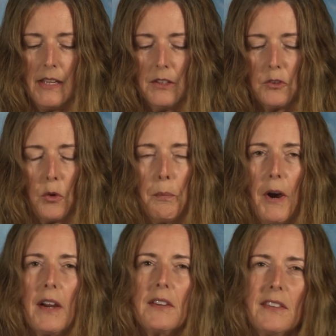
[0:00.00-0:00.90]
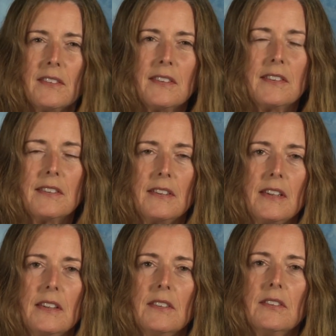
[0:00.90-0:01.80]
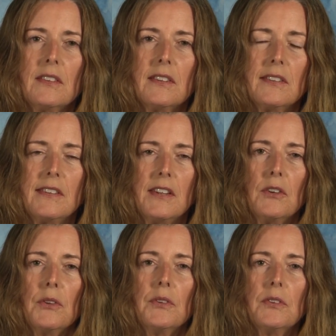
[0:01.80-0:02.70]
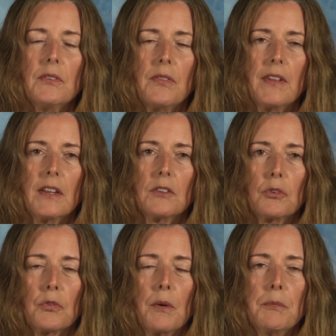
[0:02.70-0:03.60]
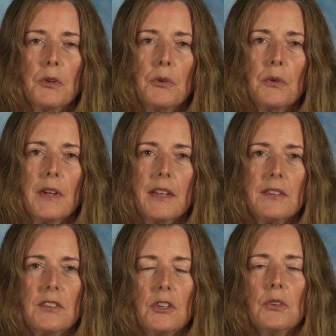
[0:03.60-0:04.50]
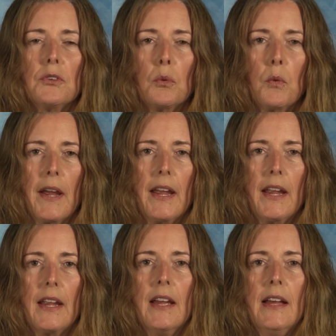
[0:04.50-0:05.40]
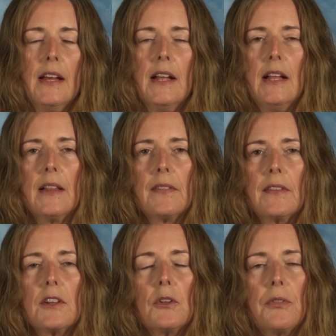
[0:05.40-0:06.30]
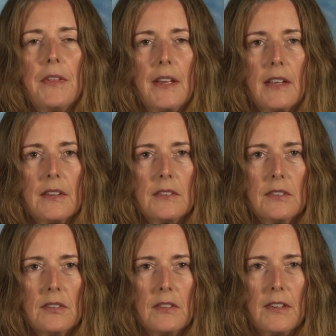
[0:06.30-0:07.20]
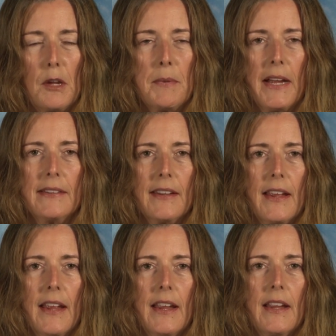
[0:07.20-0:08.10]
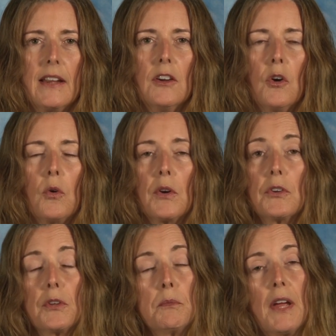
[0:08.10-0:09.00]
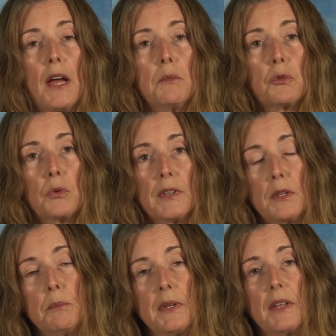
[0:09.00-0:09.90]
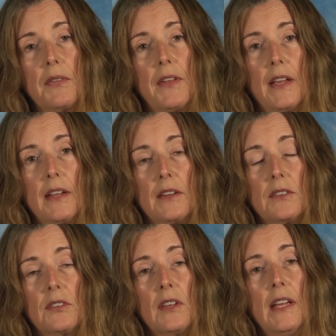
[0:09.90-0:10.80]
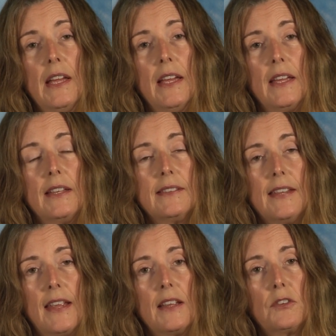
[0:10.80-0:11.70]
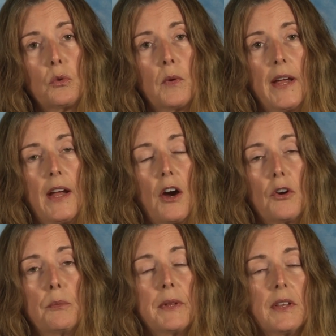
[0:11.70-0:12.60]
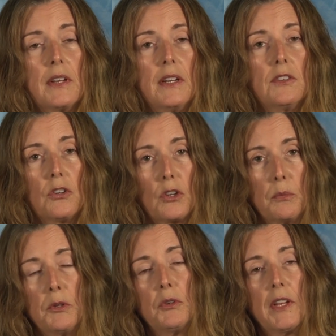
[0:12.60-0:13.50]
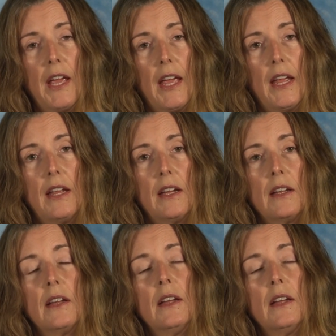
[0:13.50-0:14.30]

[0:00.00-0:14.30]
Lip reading: So Parkinson's disease steals things from you, steals away little things day by day, or sometimes really big things. It takes away our ability to communicate,